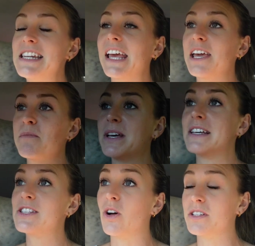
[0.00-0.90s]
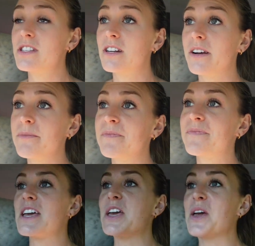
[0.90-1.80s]
name is Dalton Sturm.
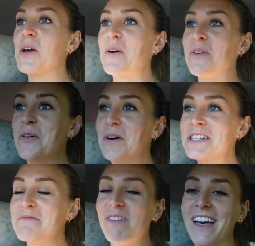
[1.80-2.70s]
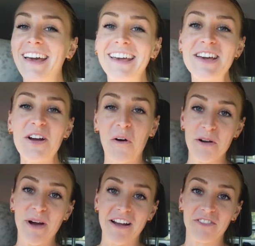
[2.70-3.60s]
He went to play
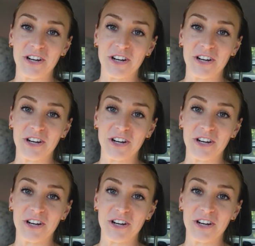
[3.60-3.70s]
quarterback for